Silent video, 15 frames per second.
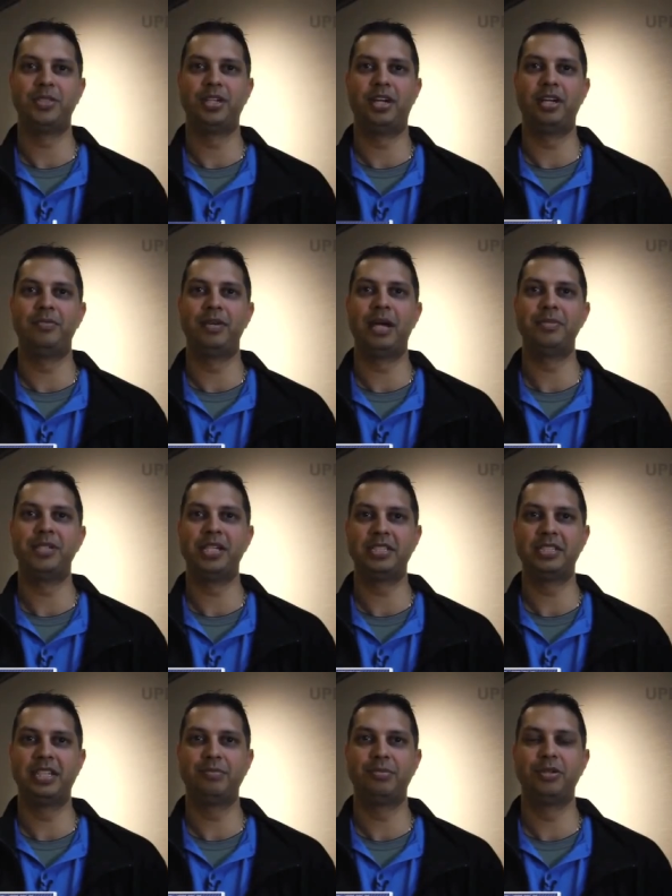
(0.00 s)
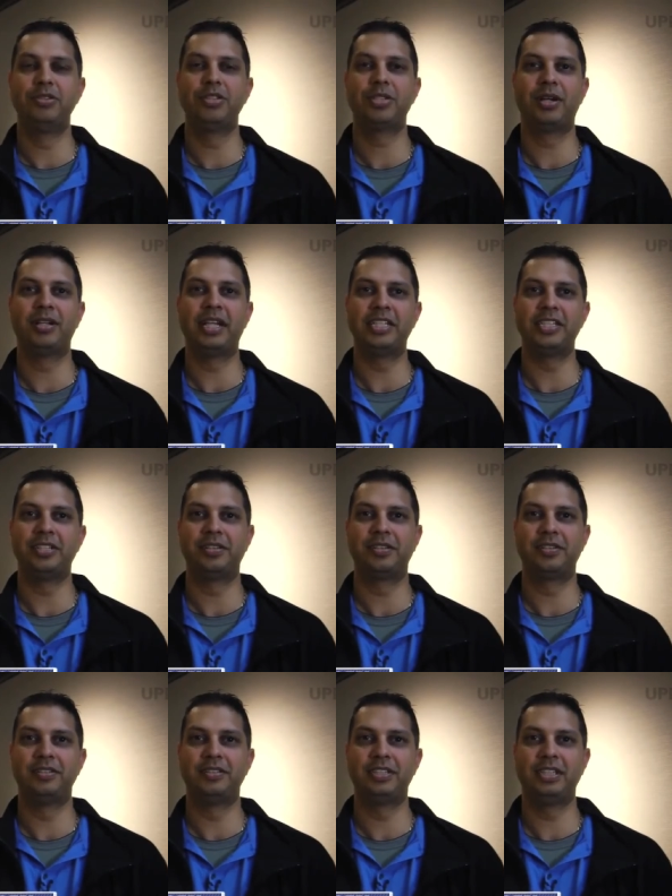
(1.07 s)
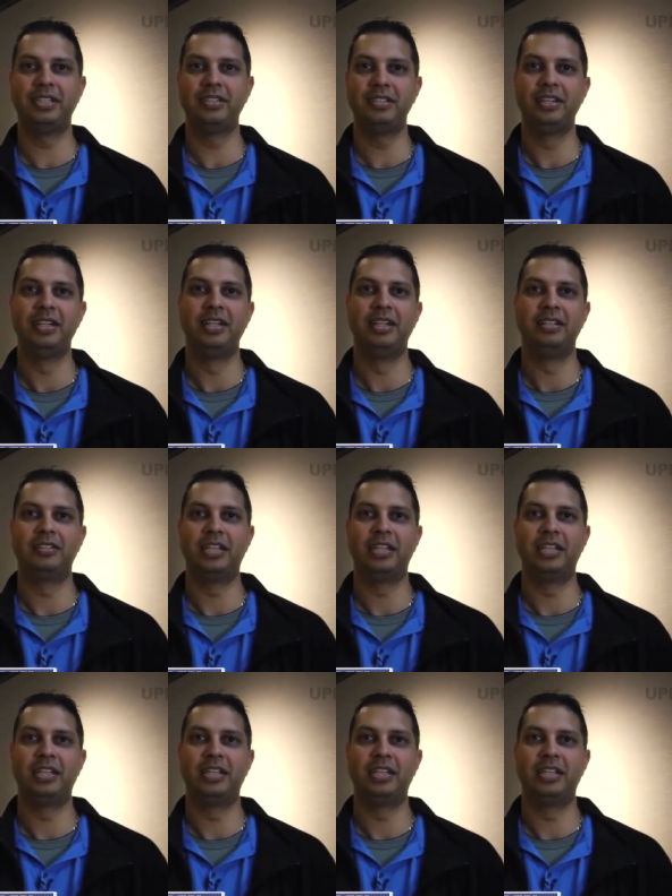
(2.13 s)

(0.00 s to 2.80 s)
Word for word: clip, producer Sean Ramjagsingh compares the new